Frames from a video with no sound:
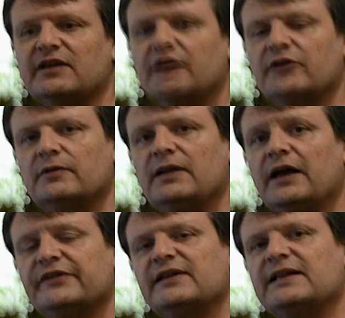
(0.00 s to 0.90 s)
So
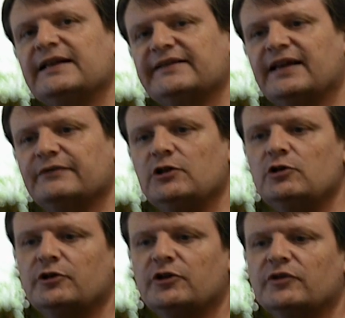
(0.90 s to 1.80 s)
lastly, let's have a
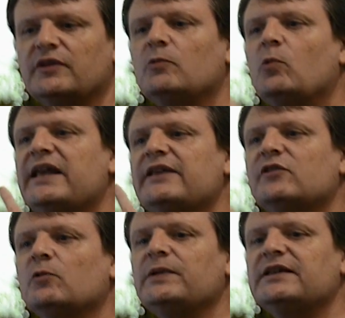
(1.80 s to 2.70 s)
look at the ways
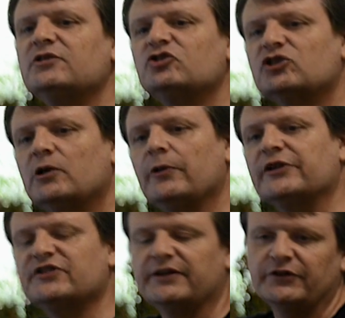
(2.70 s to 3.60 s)
that we control the
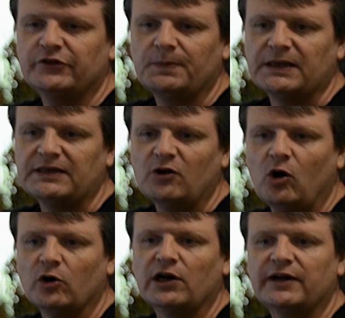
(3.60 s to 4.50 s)
shutter speed
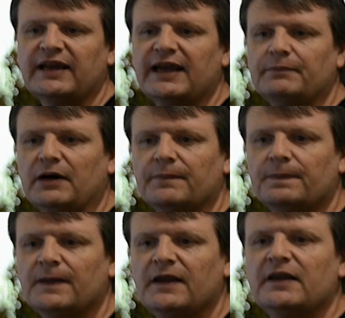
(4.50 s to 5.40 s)
on our camera.
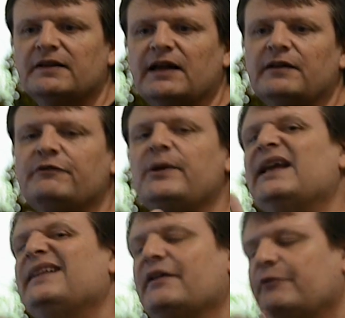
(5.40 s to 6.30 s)
Now if
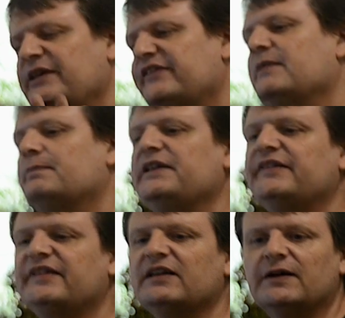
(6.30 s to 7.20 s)
we simply
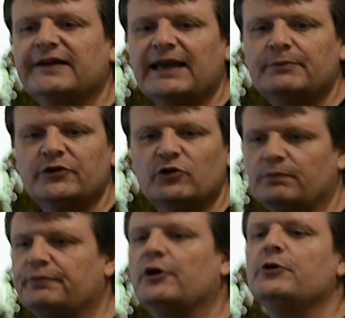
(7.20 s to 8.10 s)
stick our cameras
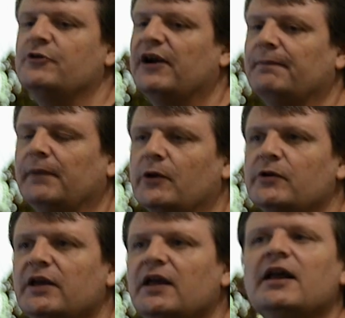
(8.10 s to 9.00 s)
on program mode,